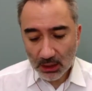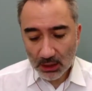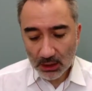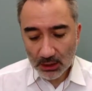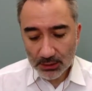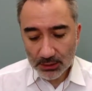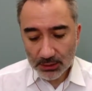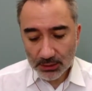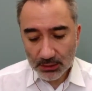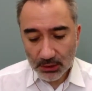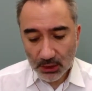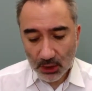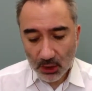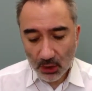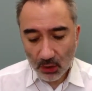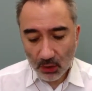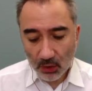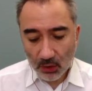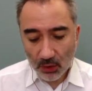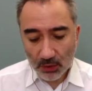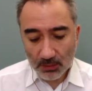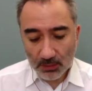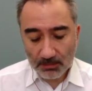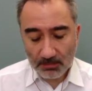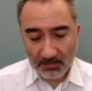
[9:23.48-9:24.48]

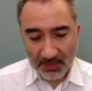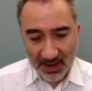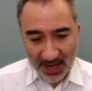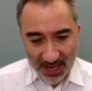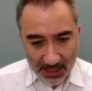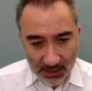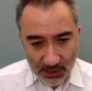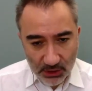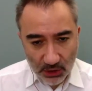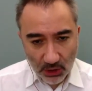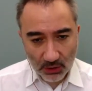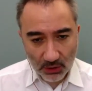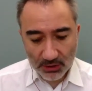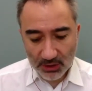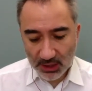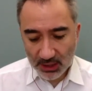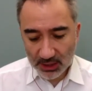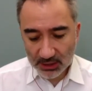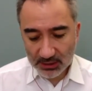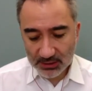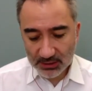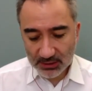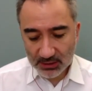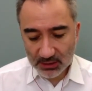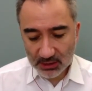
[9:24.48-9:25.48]
So based on
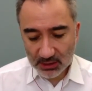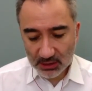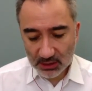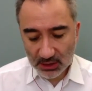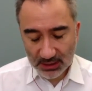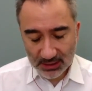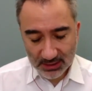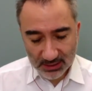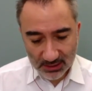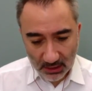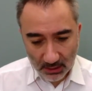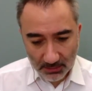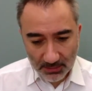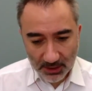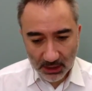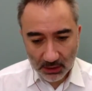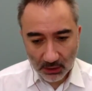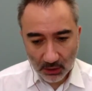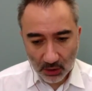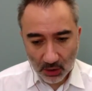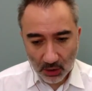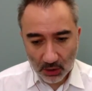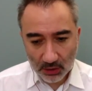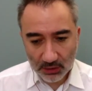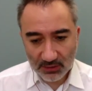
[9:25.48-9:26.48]
this, Islamic
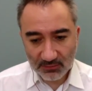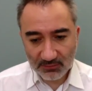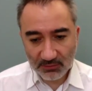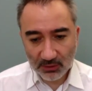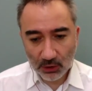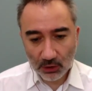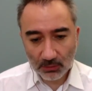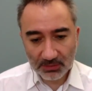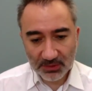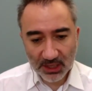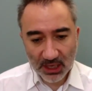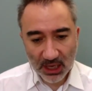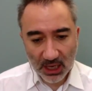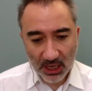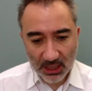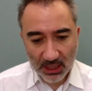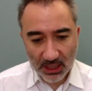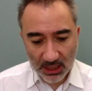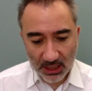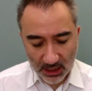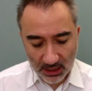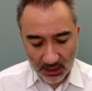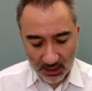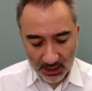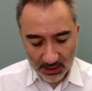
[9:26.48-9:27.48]
law developed the
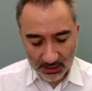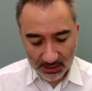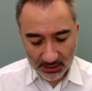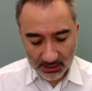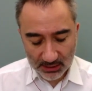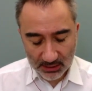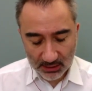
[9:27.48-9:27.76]
idea that